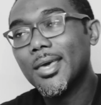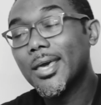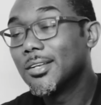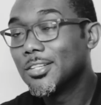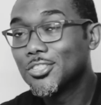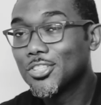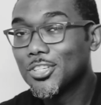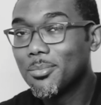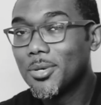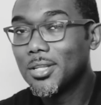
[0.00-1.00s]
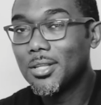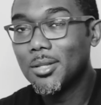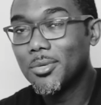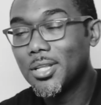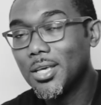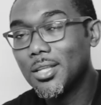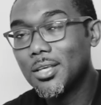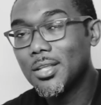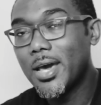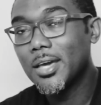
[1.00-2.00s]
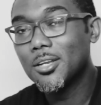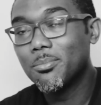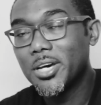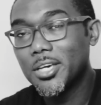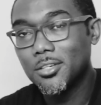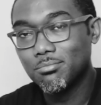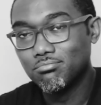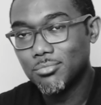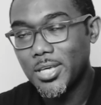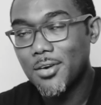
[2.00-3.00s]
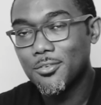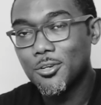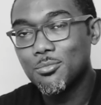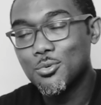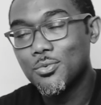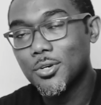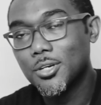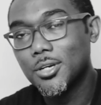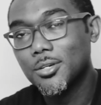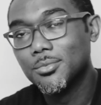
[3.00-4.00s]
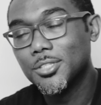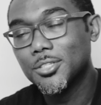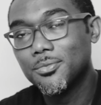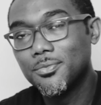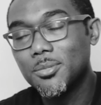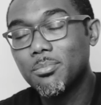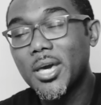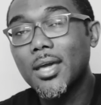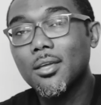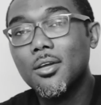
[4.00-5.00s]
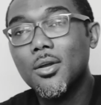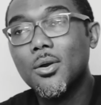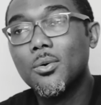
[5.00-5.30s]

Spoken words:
And this could have been eliminated either by having her move her, you know, feet back,